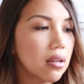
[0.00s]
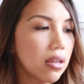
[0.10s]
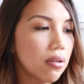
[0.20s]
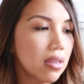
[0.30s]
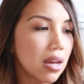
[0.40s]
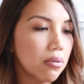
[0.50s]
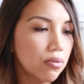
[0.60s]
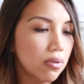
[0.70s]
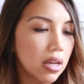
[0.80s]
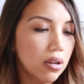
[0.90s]
So I thought that
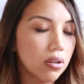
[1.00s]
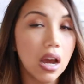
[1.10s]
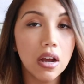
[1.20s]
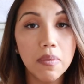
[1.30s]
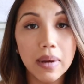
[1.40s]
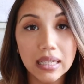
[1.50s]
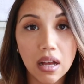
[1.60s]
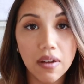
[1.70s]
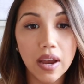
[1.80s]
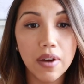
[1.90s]
was really good. I got
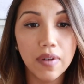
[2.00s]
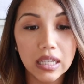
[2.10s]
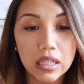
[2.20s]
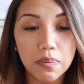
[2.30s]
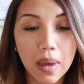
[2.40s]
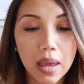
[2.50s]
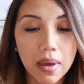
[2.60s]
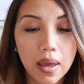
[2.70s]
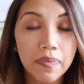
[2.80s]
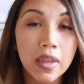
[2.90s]
myself a Reds
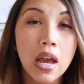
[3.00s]
Baby.